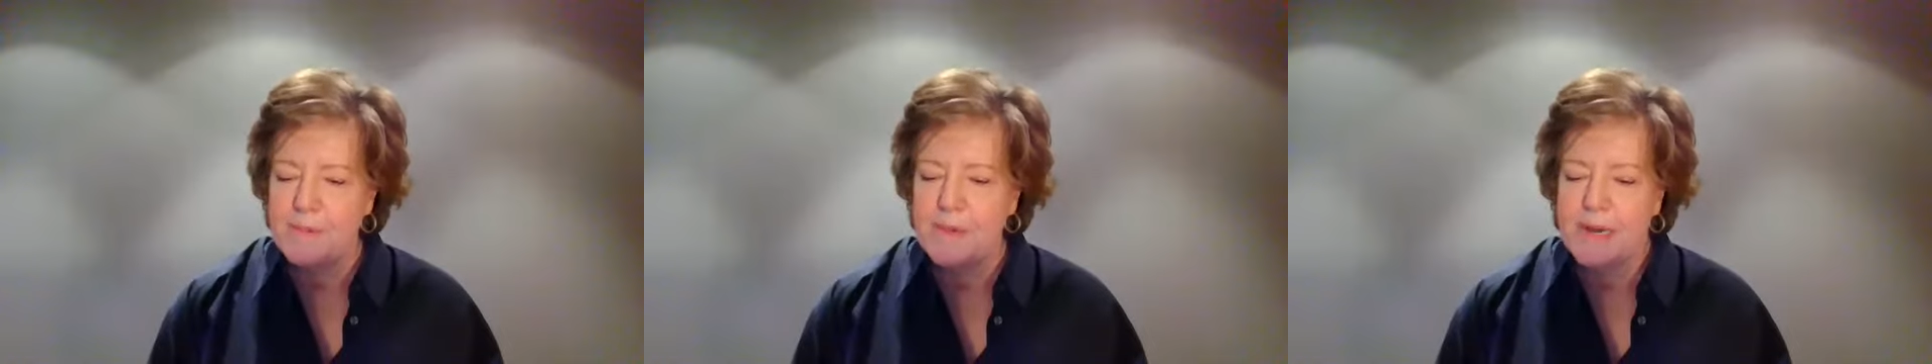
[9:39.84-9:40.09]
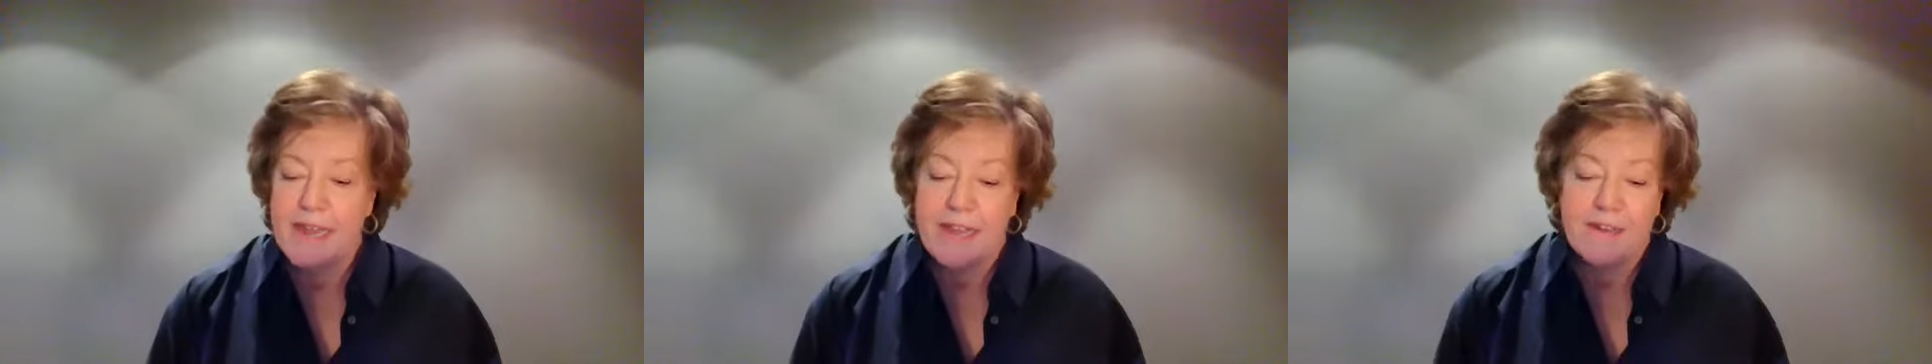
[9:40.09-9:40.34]

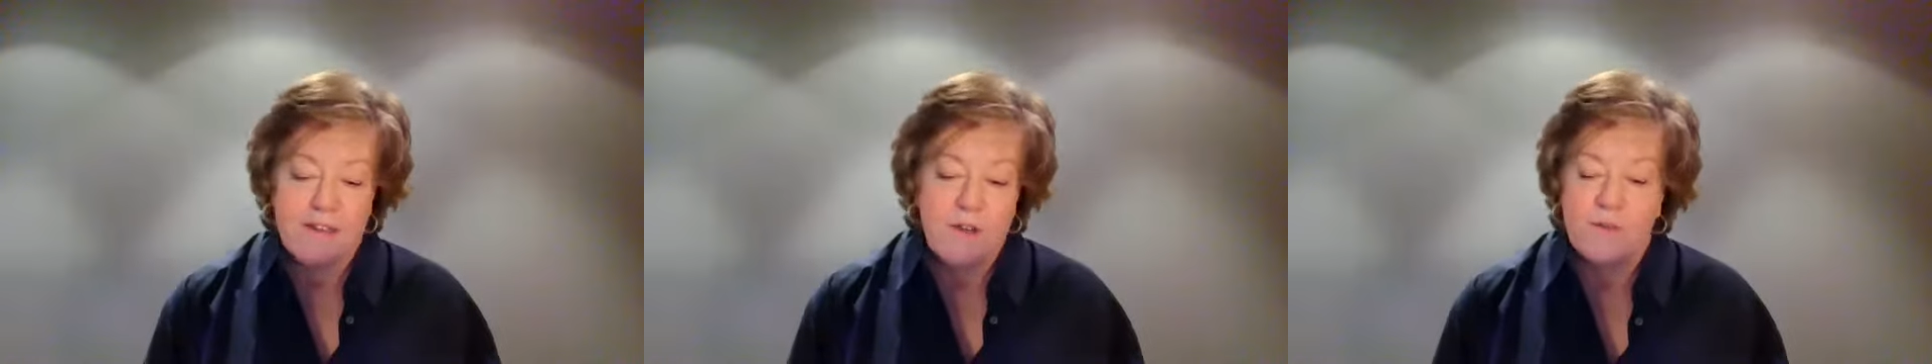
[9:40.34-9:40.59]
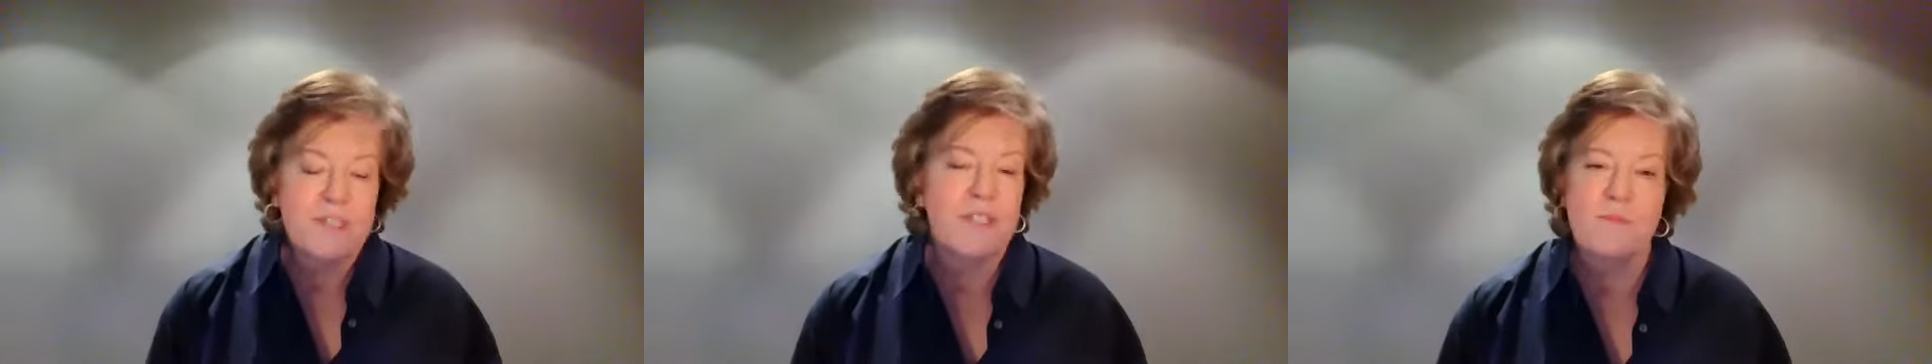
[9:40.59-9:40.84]
But I had
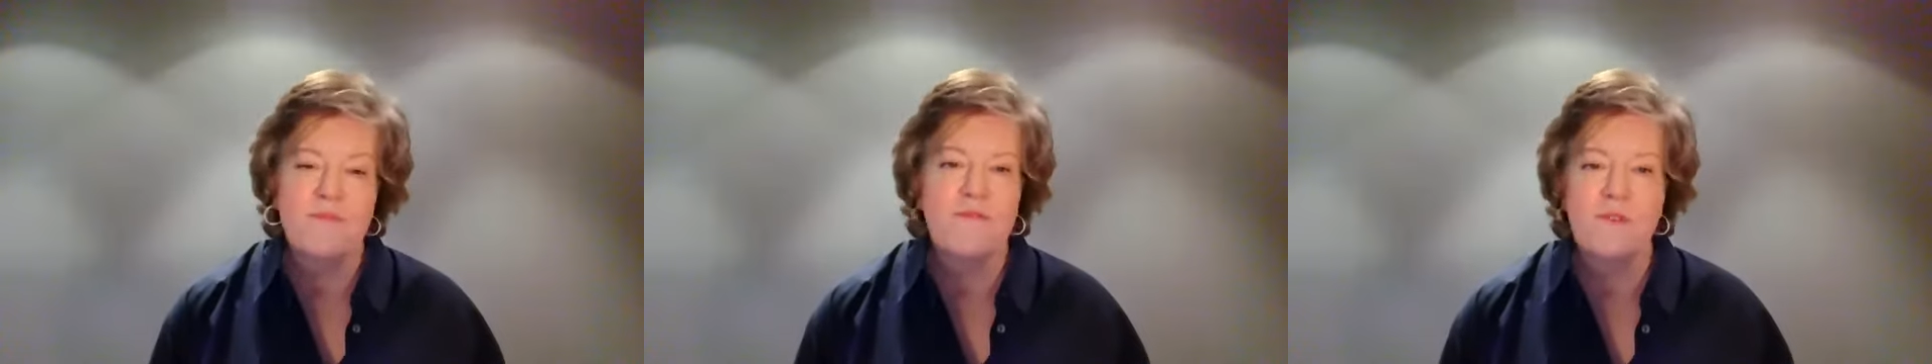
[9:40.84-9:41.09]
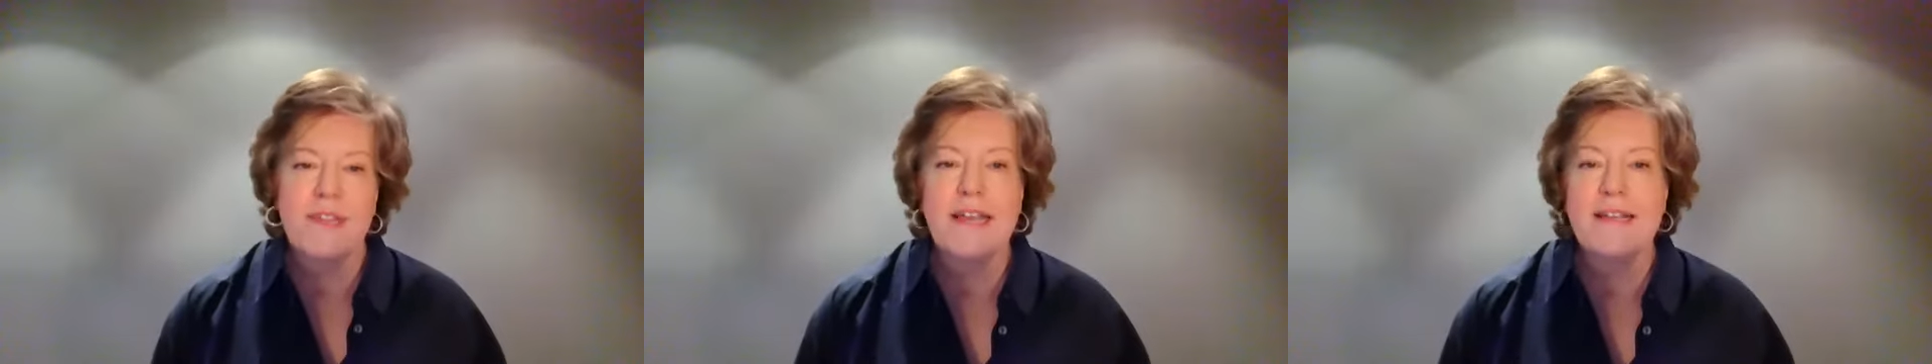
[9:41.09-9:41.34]
noticed
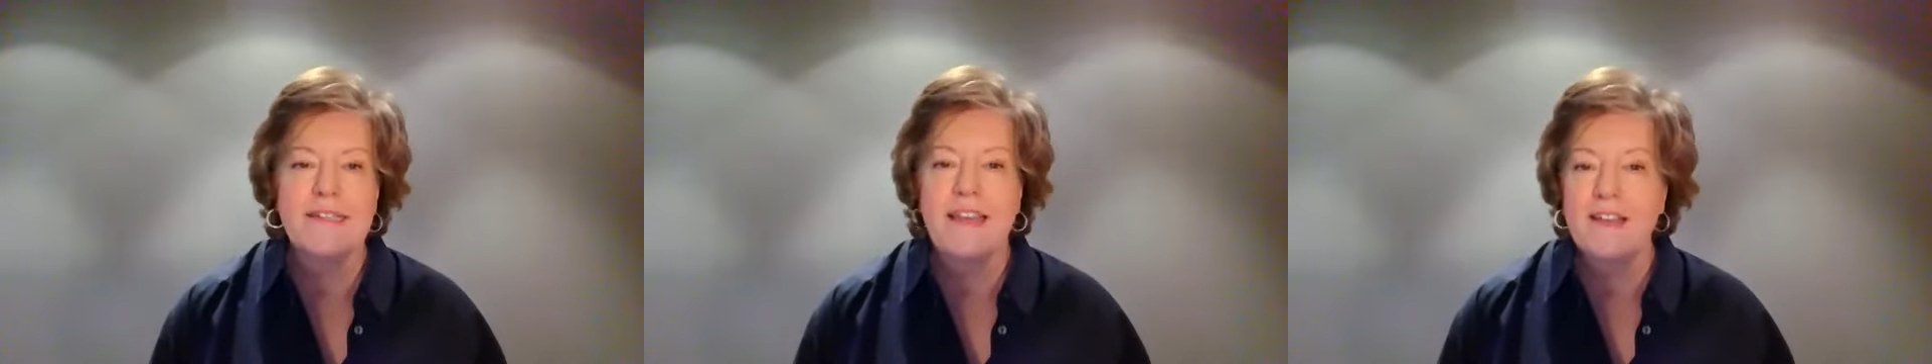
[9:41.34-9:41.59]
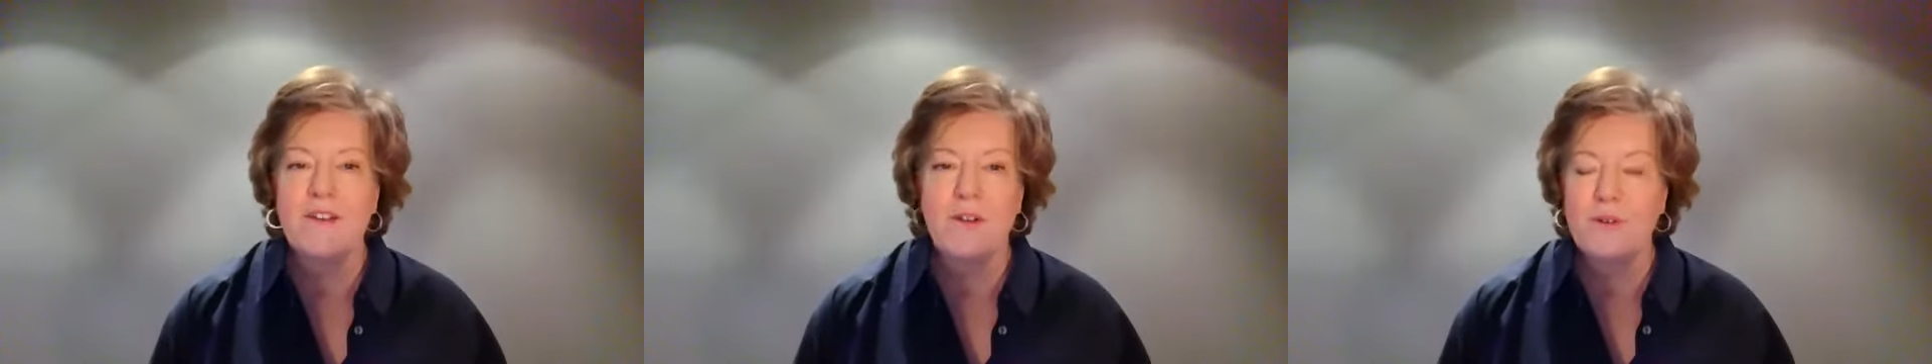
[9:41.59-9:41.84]
before that
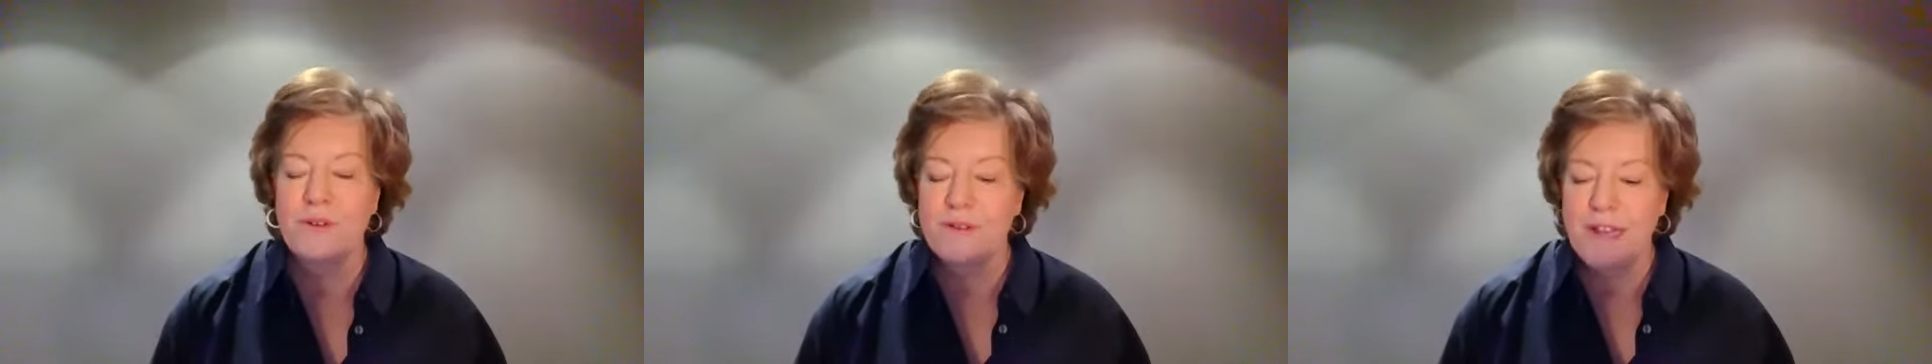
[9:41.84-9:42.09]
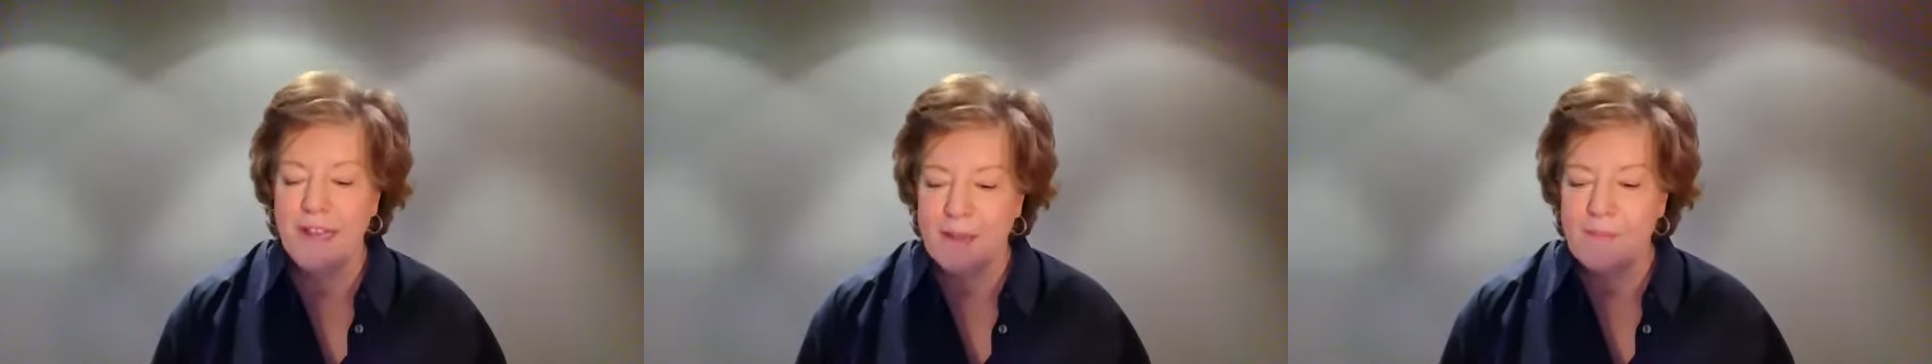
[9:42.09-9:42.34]
day at Notre
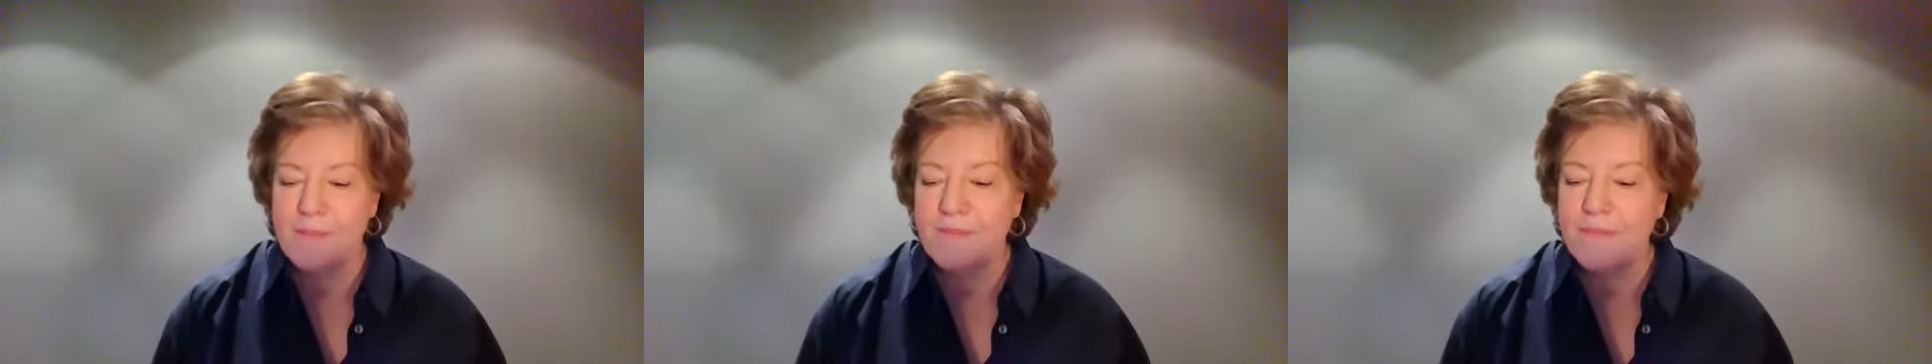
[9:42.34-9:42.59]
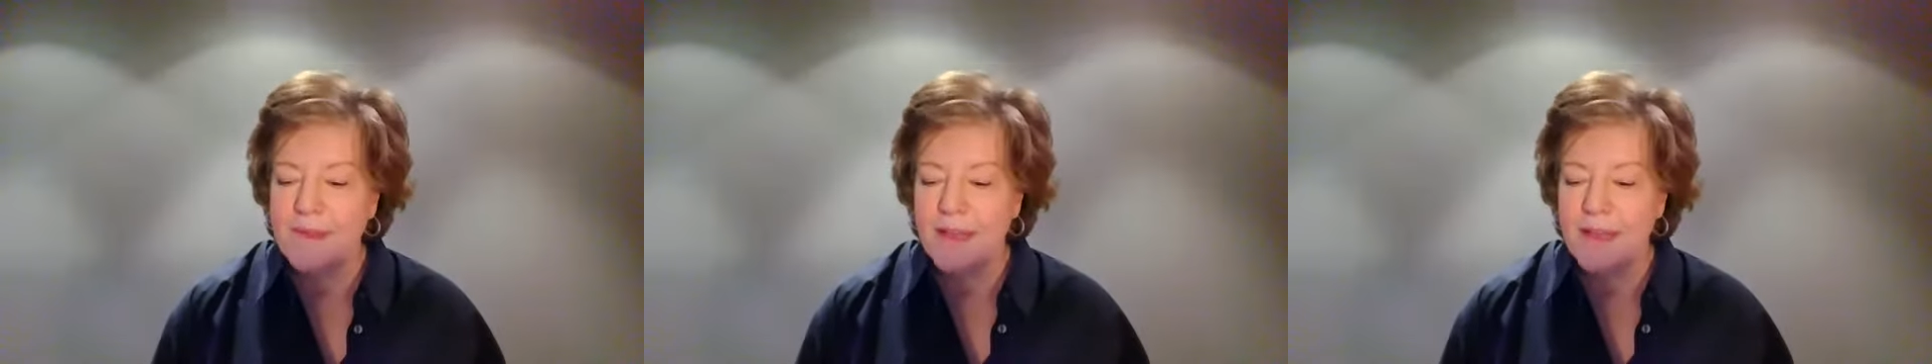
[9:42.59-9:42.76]
Dame,